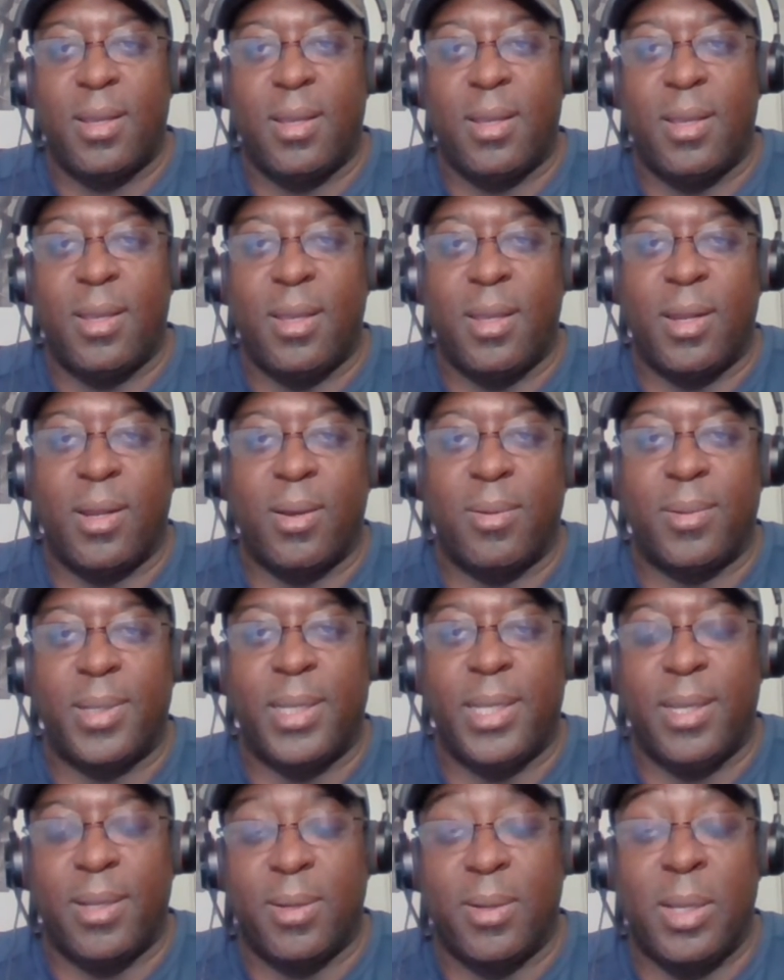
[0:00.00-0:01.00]
He
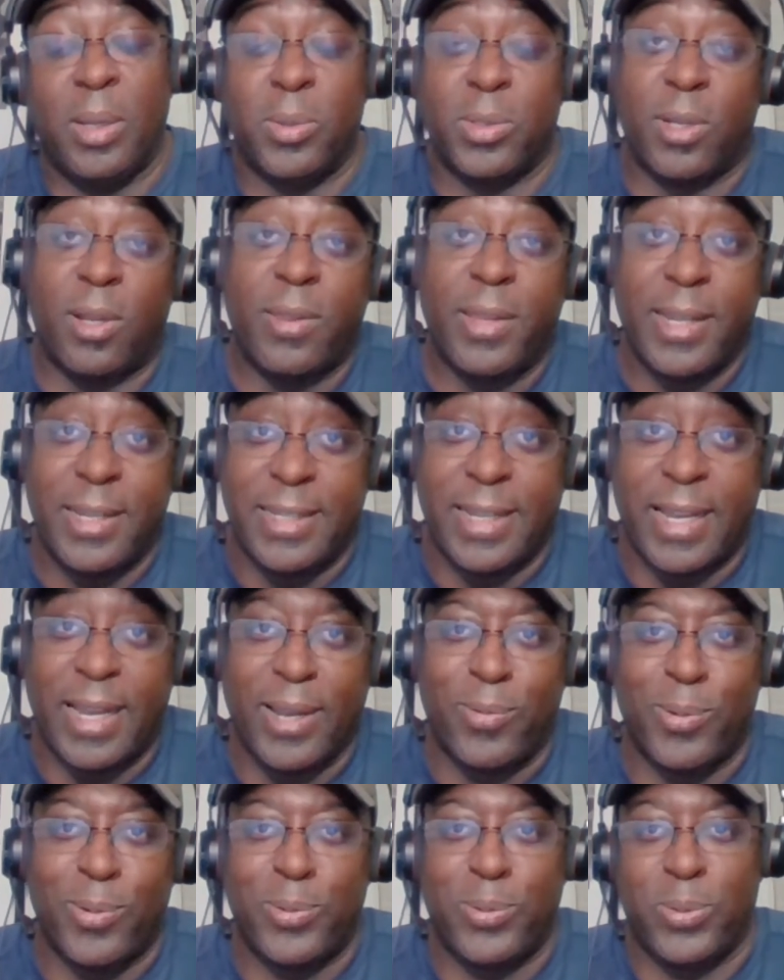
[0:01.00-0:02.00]
was on the
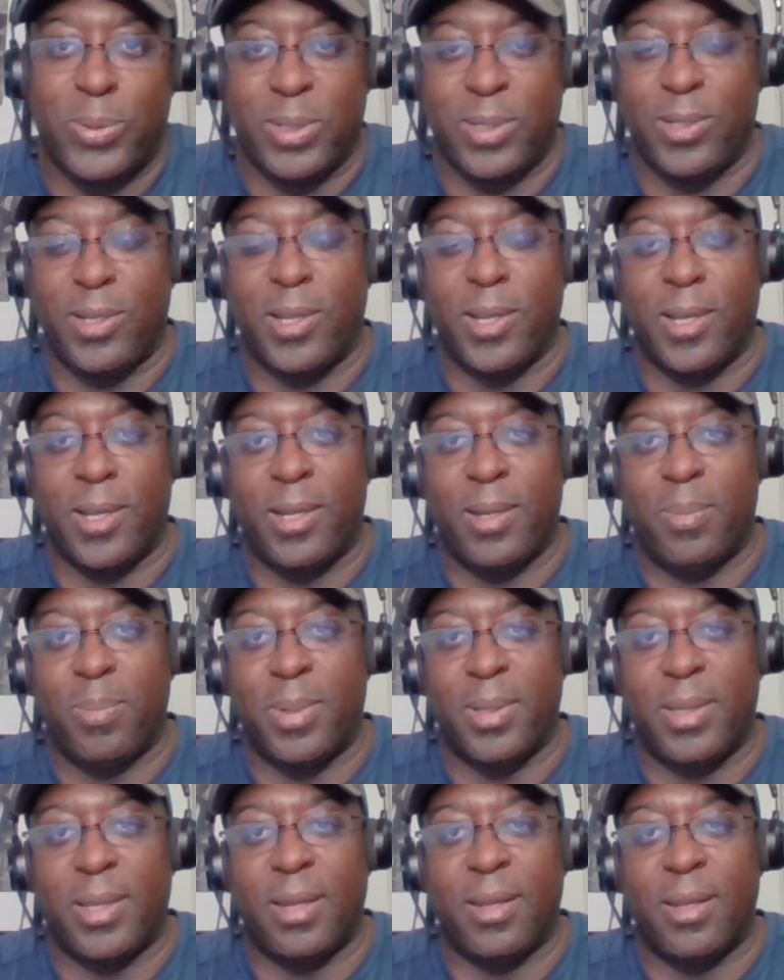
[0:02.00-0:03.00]
attack, which was good,
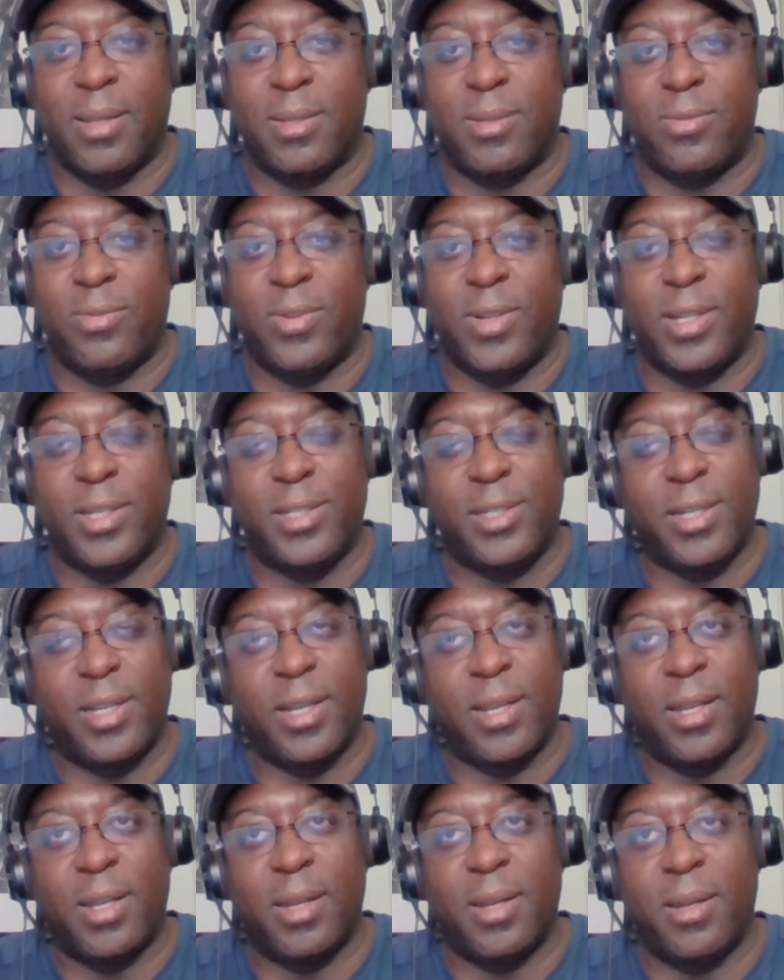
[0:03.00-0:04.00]
but then his
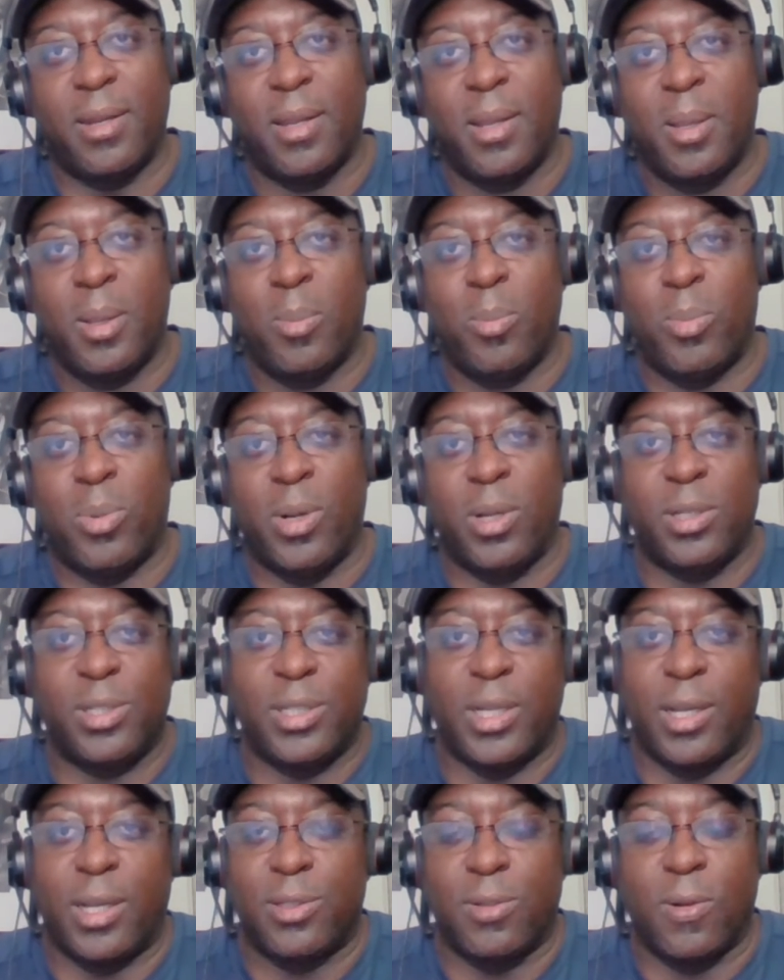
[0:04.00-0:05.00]
finishing and putting
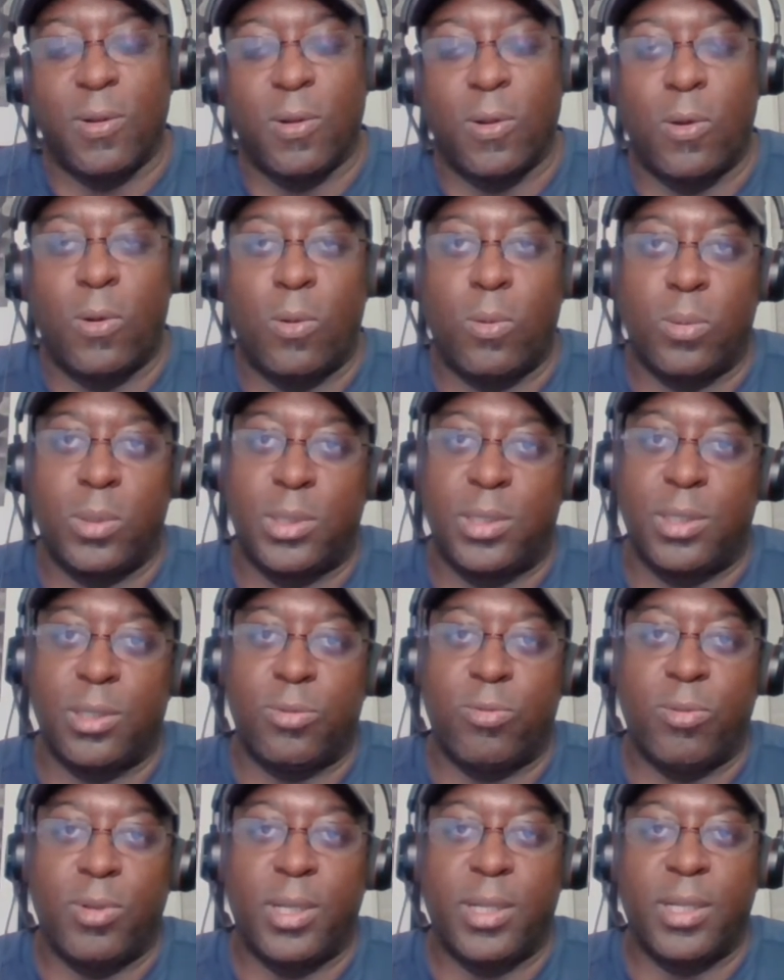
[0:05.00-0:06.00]
shots on goal was
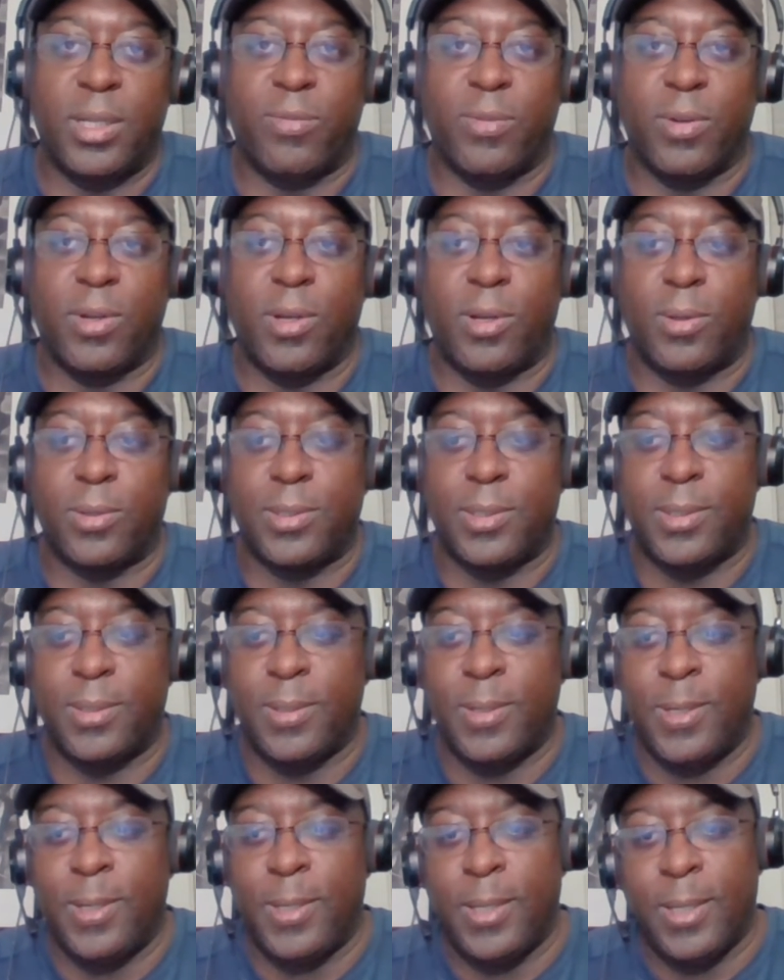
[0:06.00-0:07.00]
just really difficult.
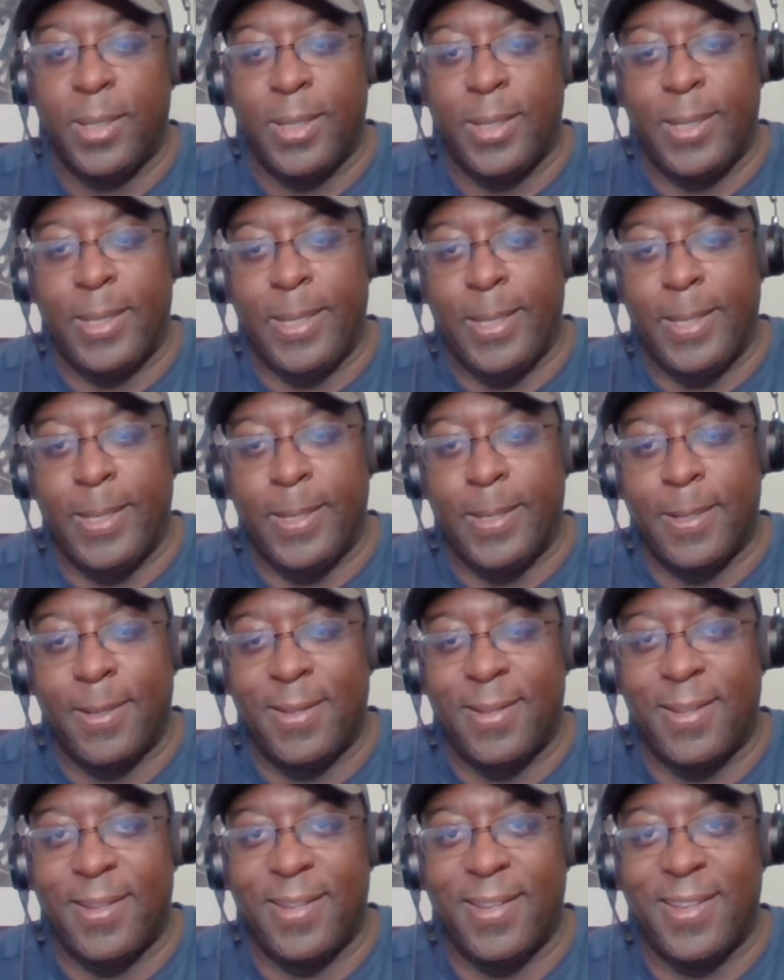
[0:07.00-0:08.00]
He
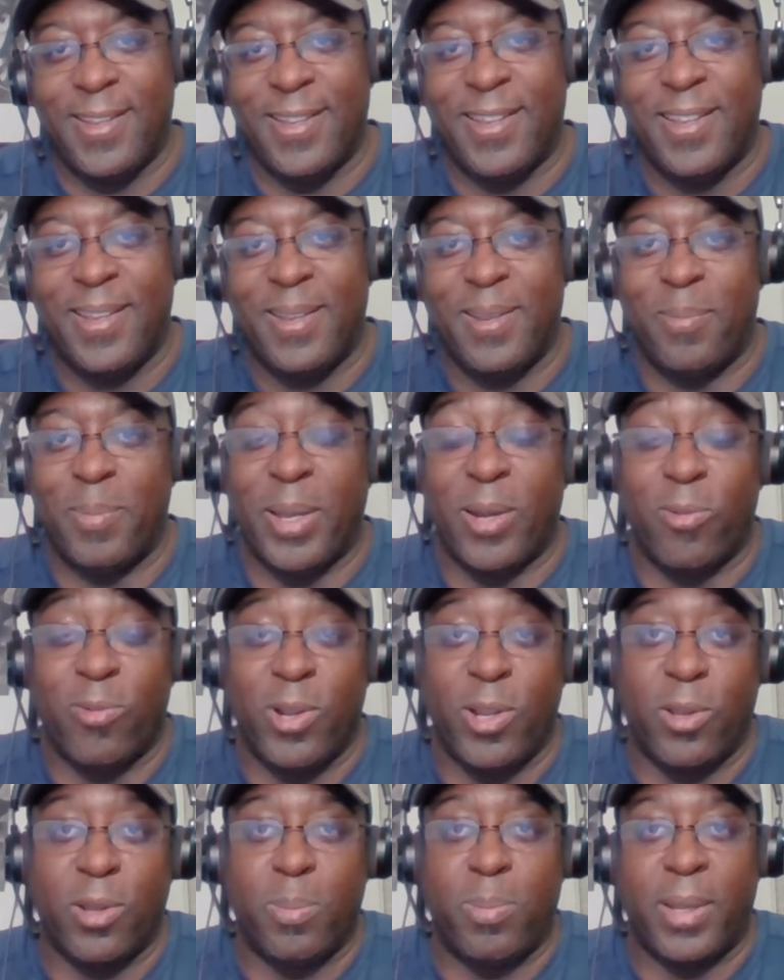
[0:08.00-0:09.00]
made a
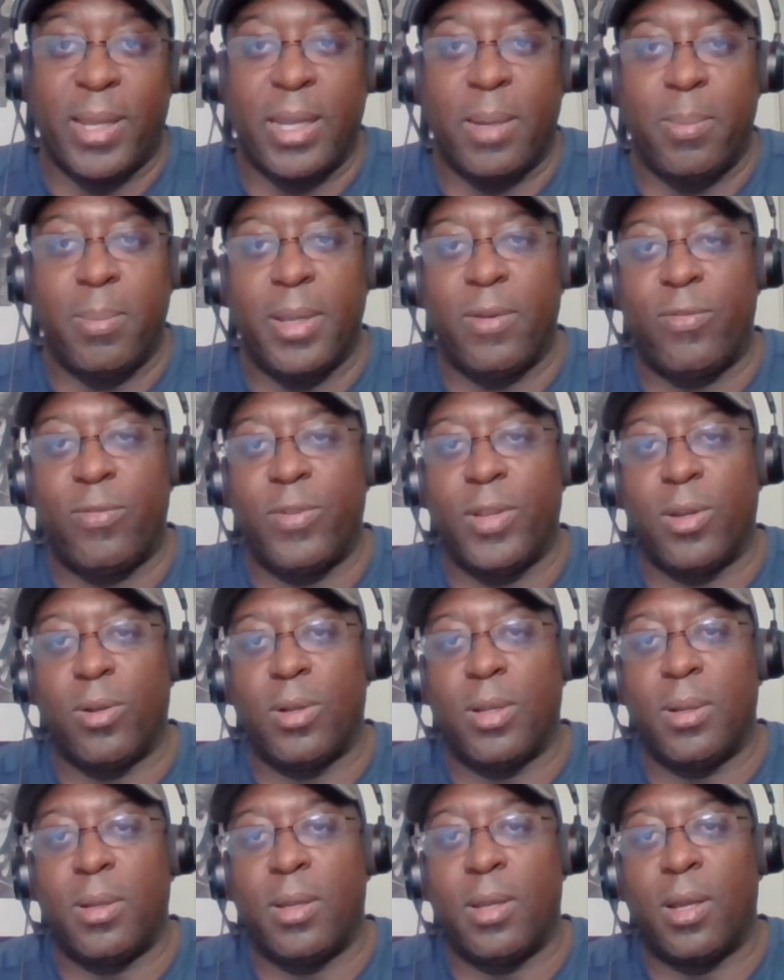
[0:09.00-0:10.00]
really good play in midfield,
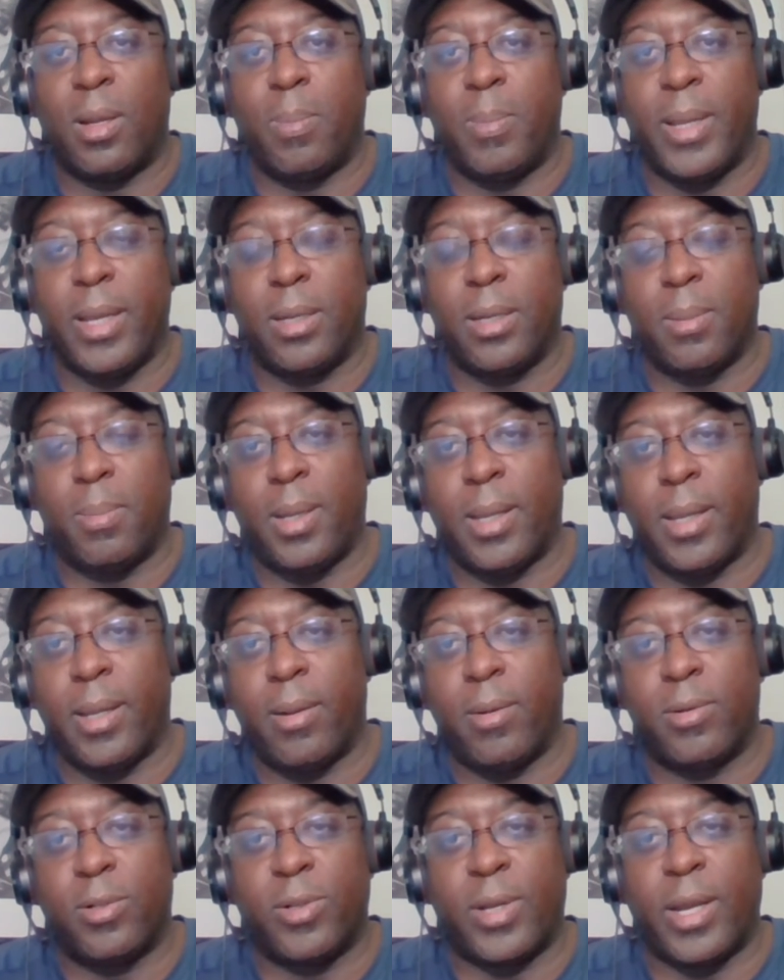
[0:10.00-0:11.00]
could nutmeg the
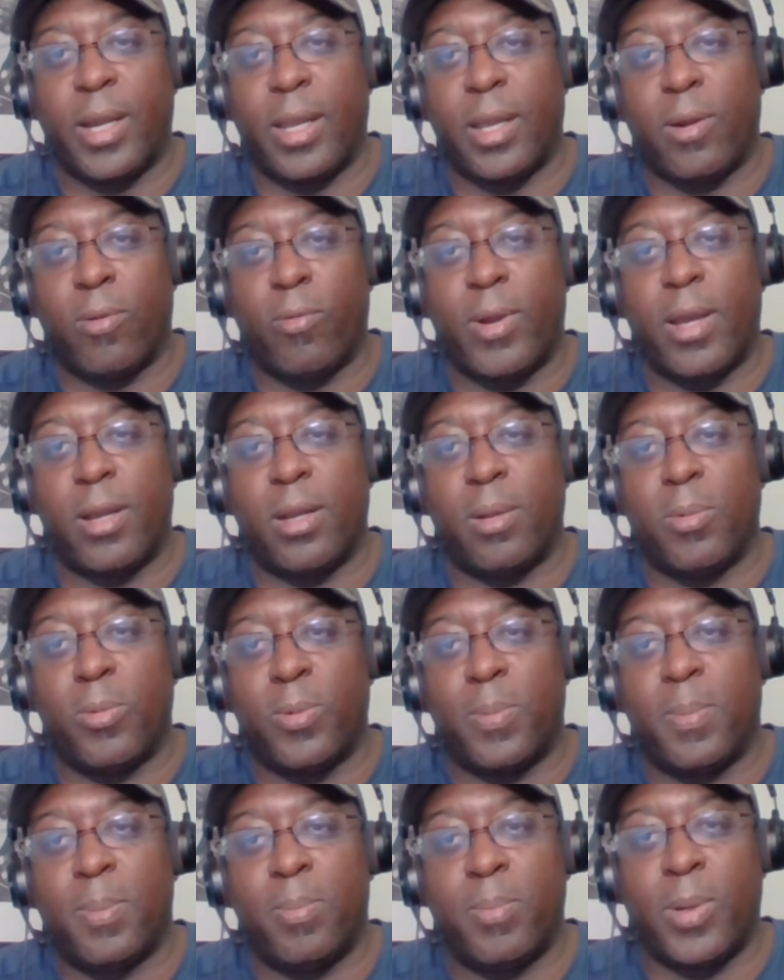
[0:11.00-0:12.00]
player and try to get around him,
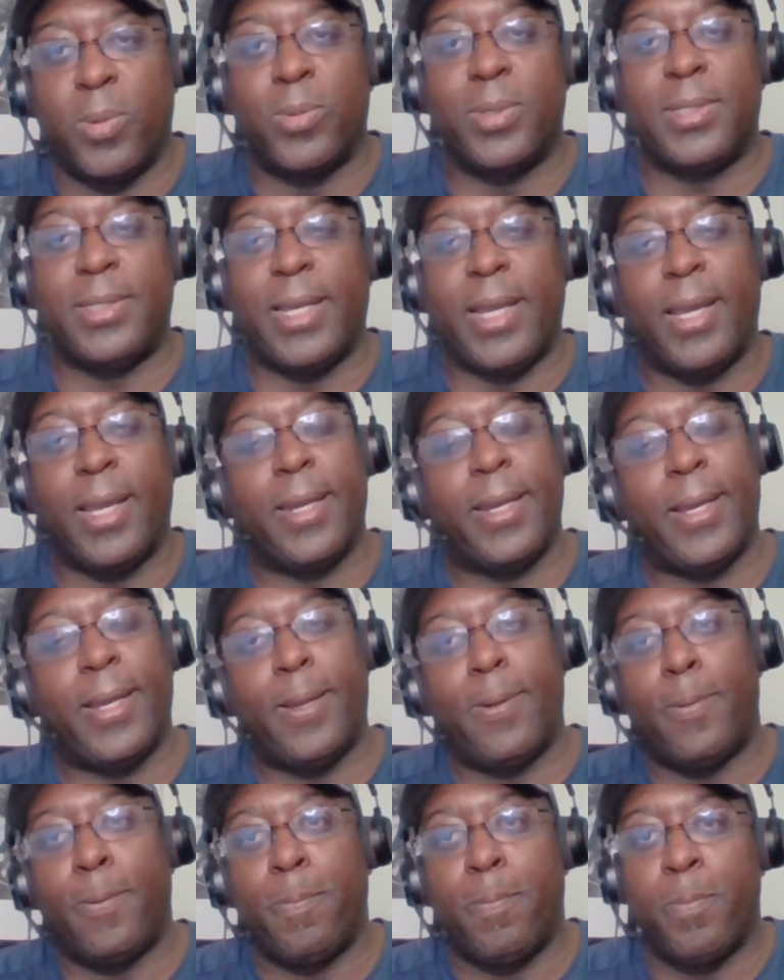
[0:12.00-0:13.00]
but it was taken
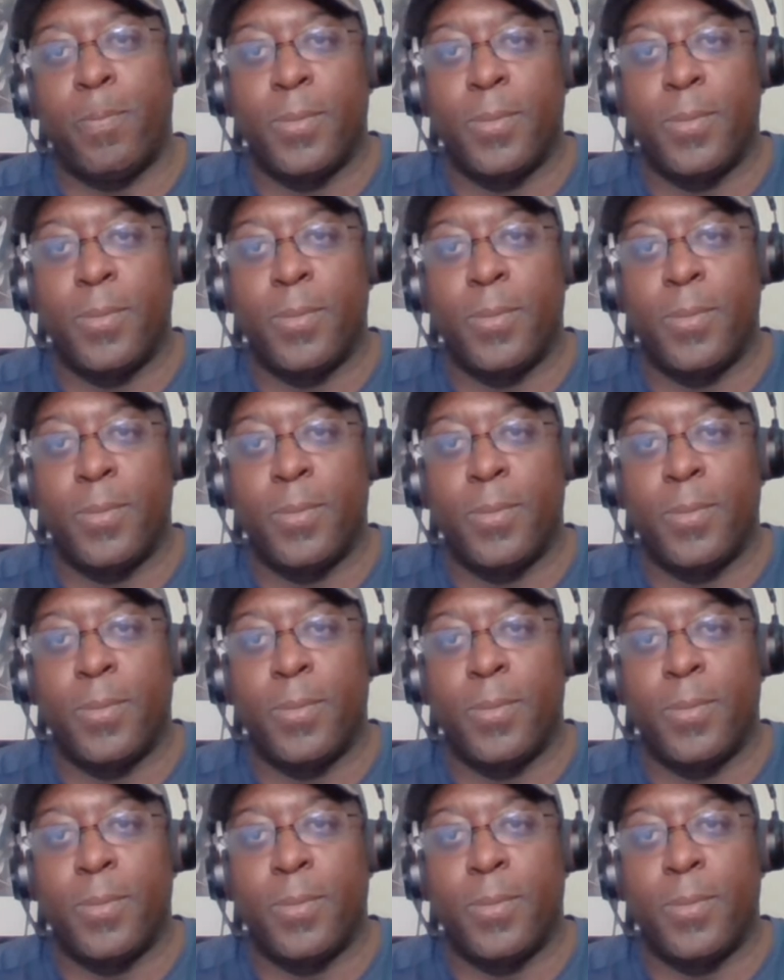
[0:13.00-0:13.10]
down.